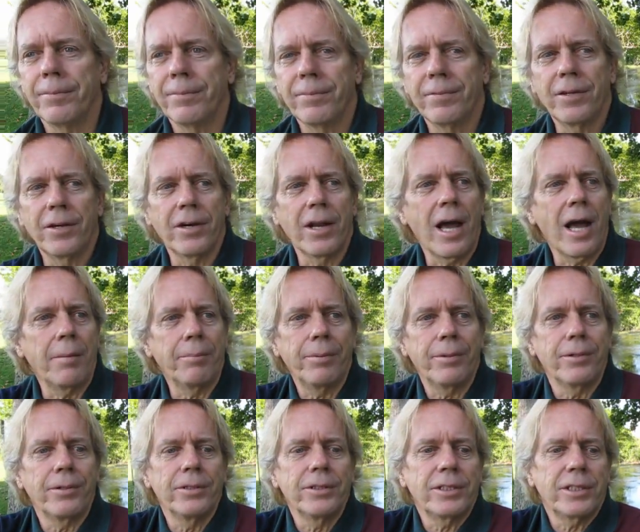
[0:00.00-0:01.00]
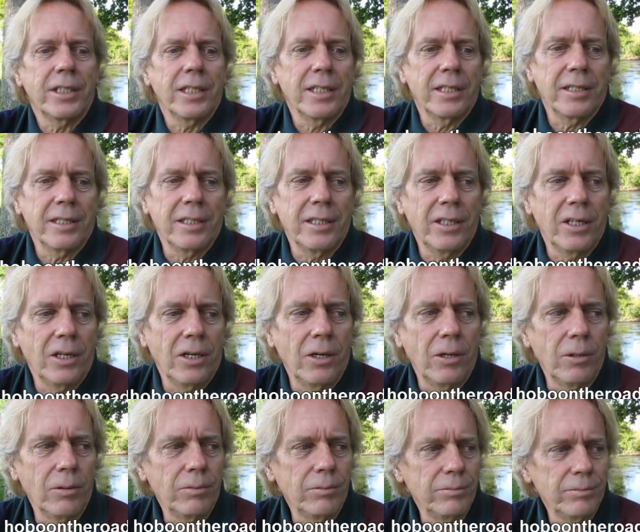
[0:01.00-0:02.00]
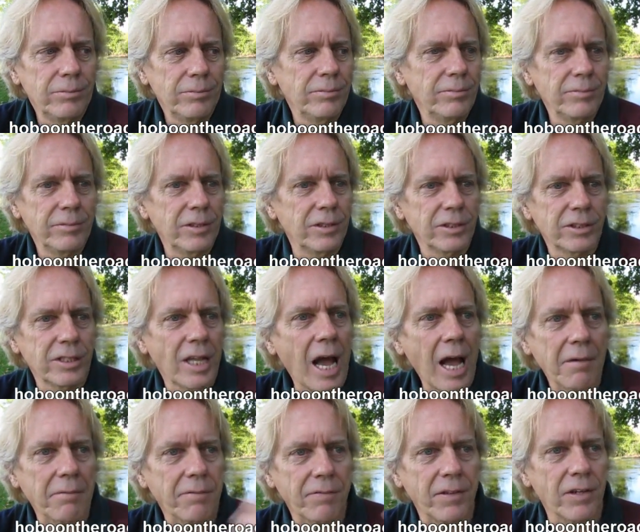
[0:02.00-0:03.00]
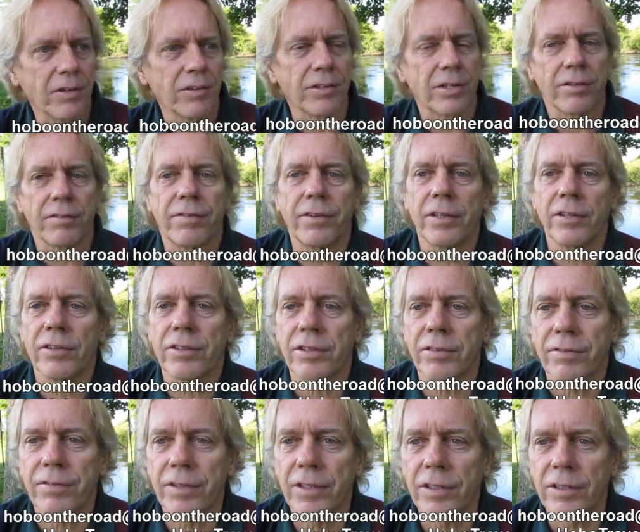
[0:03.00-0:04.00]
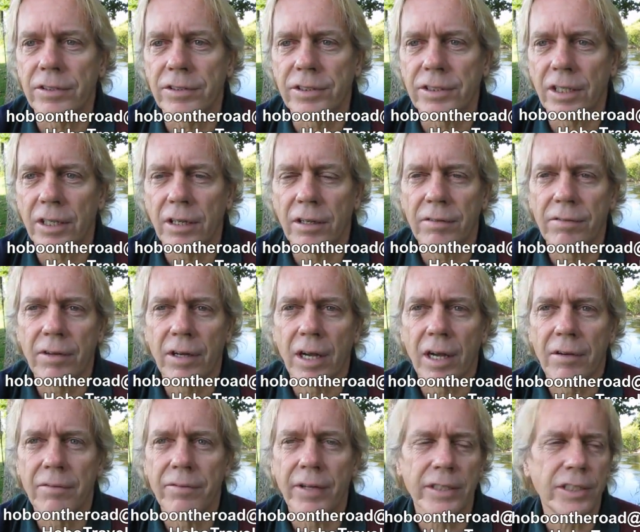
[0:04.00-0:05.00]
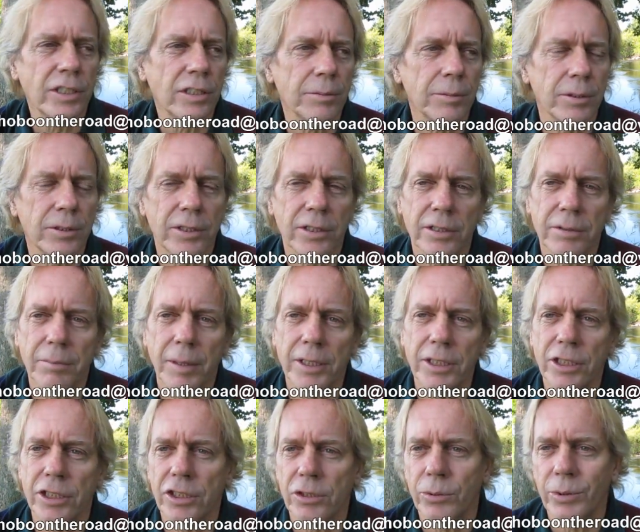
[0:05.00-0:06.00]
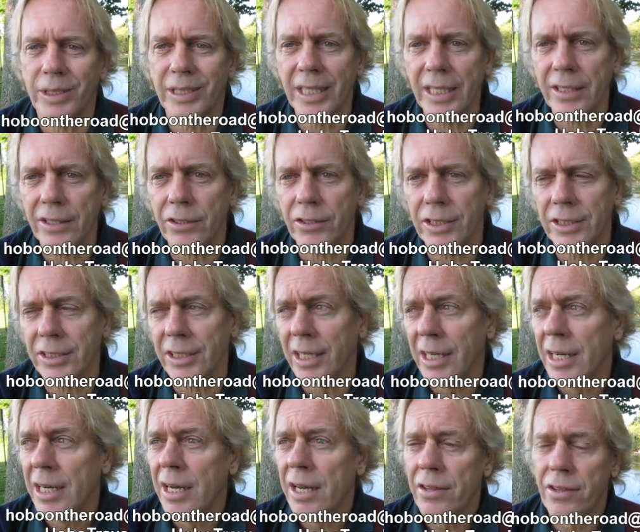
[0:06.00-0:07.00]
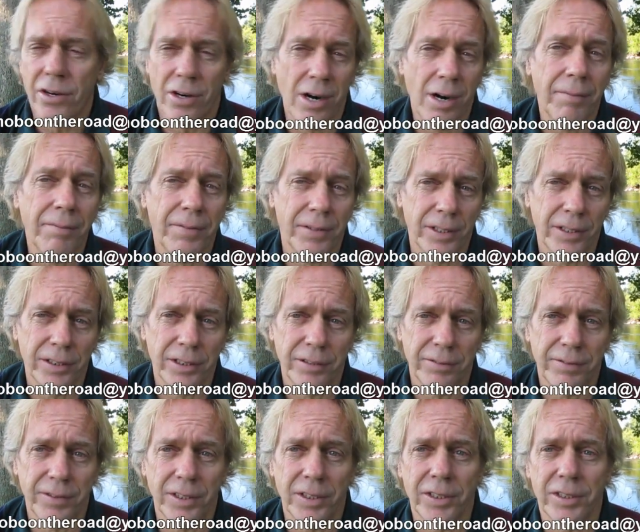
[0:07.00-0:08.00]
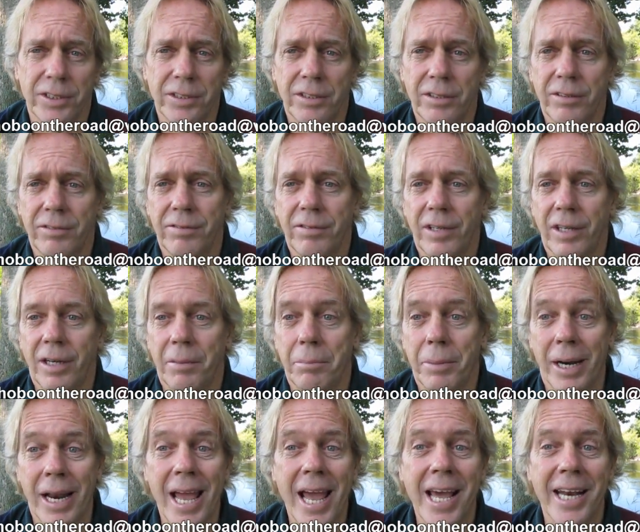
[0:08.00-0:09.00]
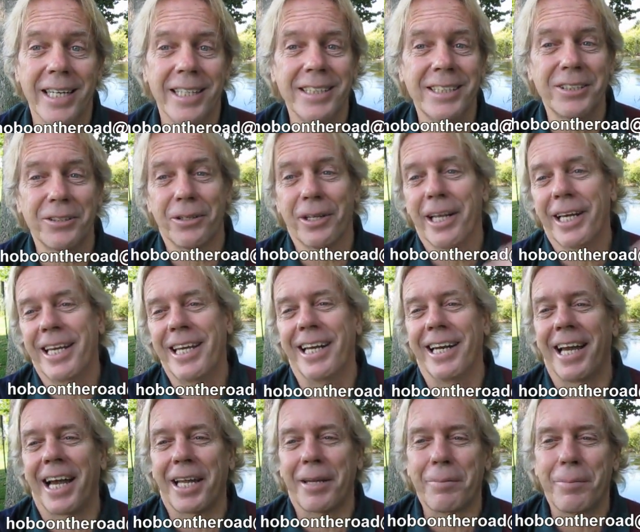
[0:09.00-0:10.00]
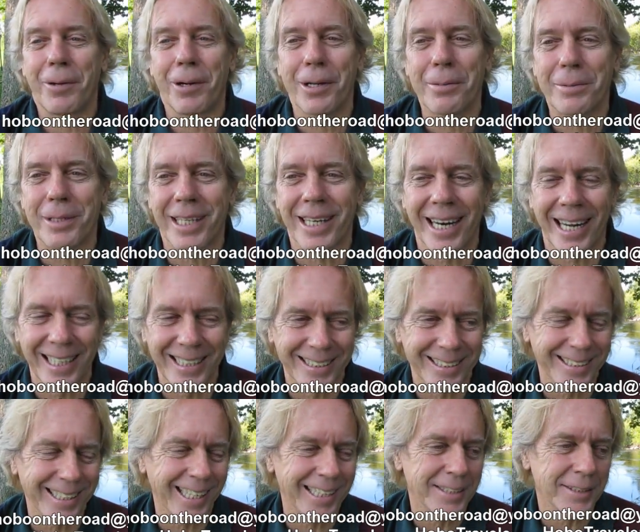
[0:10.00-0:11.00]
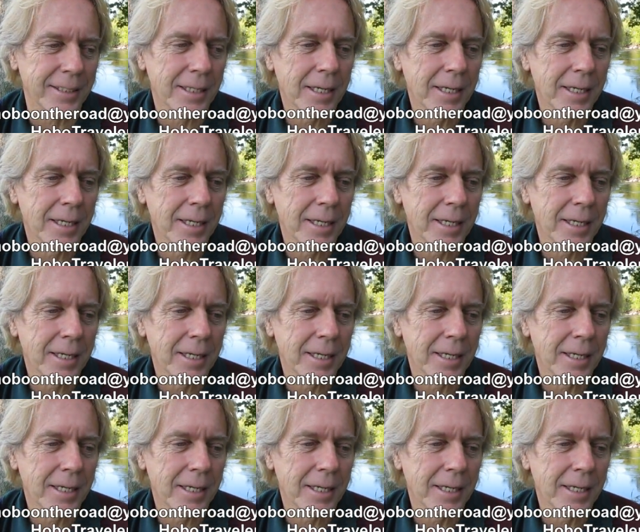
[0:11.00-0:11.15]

They're not producing, you know, there's not fields and fields and fields of vegetables as much as you would think there is. There are fields and fields of bananas, so they can export them to the United States.